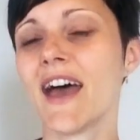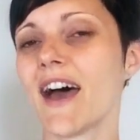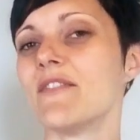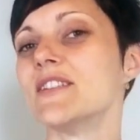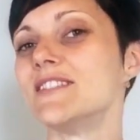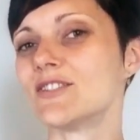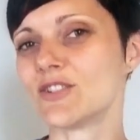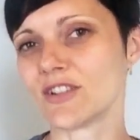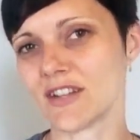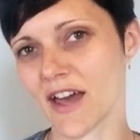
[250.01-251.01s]
have
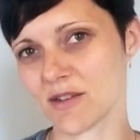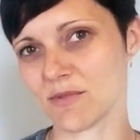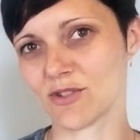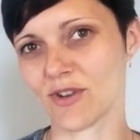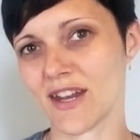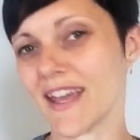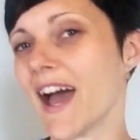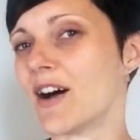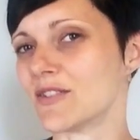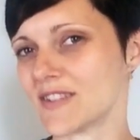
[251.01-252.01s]
additional anatomy training
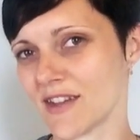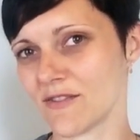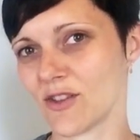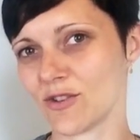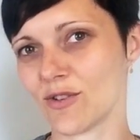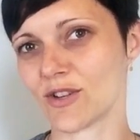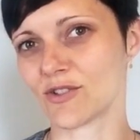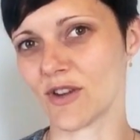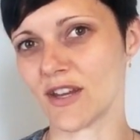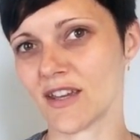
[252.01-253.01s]
outside of their yoga
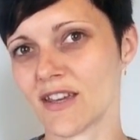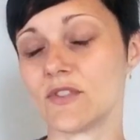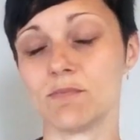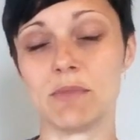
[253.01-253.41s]
training.